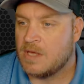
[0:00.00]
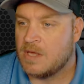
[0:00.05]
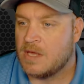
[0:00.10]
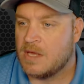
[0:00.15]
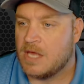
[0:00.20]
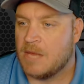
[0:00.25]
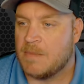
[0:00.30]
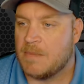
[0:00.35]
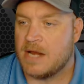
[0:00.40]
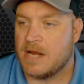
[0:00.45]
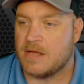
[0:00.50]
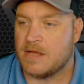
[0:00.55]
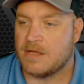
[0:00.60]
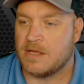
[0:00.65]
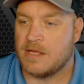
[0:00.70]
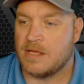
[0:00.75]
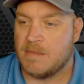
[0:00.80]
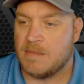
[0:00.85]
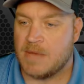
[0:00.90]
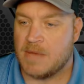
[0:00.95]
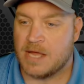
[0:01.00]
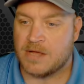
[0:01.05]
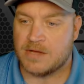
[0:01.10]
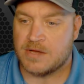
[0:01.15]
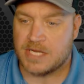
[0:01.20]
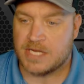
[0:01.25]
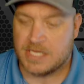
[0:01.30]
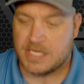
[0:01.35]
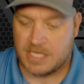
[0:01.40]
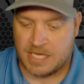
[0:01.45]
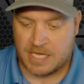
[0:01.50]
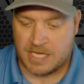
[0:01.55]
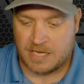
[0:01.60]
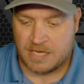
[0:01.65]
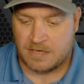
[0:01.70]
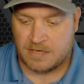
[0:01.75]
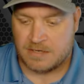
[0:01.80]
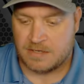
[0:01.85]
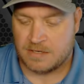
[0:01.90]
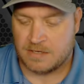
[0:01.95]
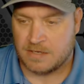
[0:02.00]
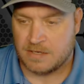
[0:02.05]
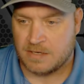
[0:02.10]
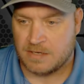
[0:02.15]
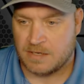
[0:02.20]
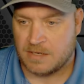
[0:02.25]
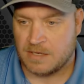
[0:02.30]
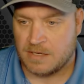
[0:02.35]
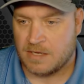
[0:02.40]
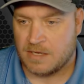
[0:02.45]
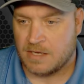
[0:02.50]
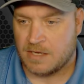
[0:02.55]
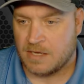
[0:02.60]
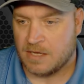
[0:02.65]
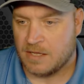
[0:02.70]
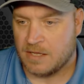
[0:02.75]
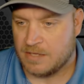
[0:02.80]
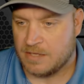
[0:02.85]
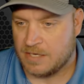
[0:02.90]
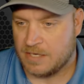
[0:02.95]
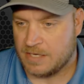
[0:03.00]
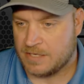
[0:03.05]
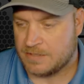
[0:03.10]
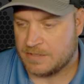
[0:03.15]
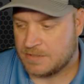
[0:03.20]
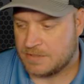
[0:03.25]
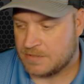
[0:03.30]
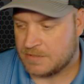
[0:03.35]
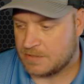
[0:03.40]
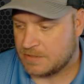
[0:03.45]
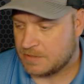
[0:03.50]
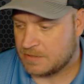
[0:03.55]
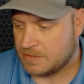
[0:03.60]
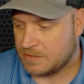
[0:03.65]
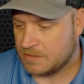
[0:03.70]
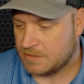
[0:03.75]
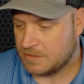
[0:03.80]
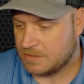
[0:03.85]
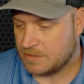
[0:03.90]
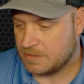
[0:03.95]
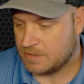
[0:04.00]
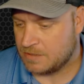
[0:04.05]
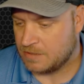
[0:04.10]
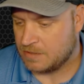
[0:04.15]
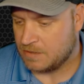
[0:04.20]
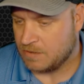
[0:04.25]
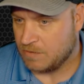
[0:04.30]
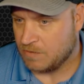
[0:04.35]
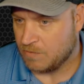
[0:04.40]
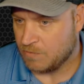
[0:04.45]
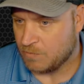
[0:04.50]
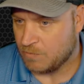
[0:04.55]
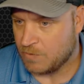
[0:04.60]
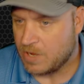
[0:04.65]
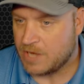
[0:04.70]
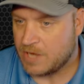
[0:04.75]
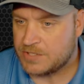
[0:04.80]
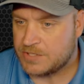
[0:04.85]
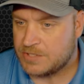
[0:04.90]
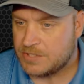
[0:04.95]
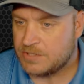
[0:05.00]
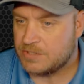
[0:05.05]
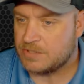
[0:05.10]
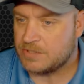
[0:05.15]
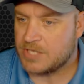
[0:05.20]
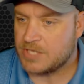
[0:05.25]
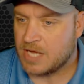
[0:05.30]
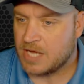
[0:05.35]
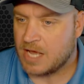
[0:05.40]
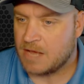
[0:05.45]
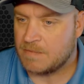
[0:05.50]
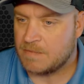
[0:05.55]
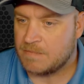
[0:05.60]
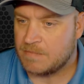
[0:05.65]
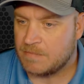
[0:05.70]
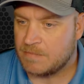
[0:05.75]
Am I going to get this rushed job?